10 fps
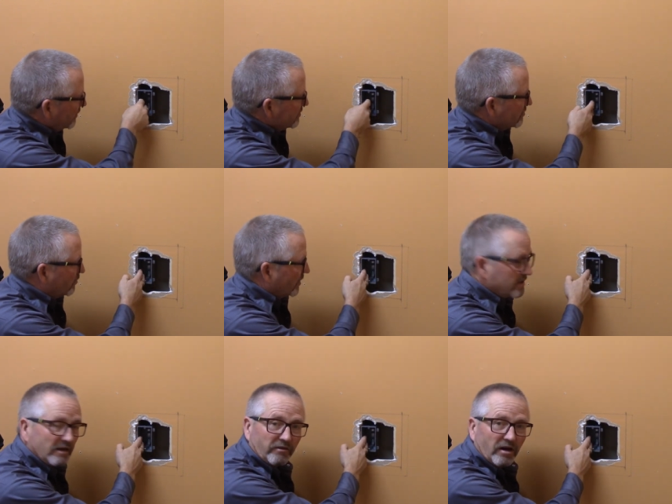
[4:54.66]
So once
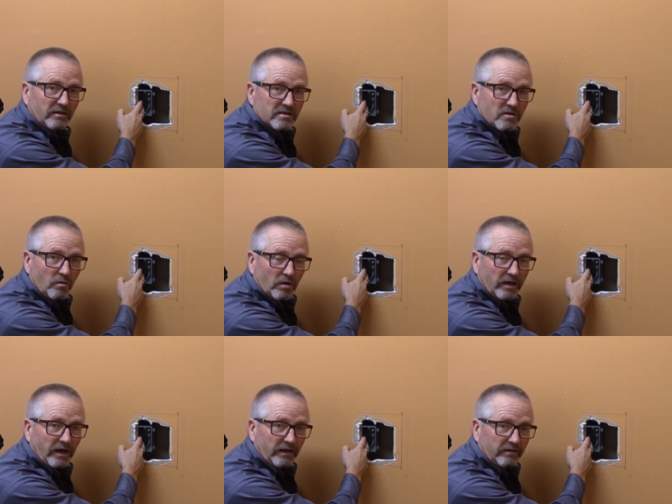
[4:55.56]
I've got this hole
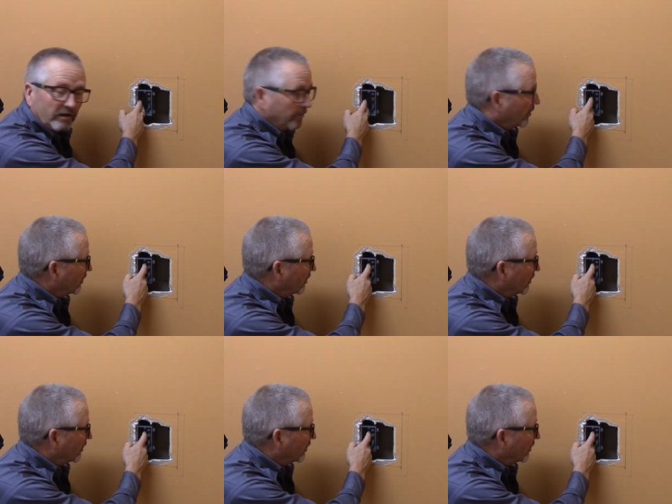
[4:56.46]
cut, I'm going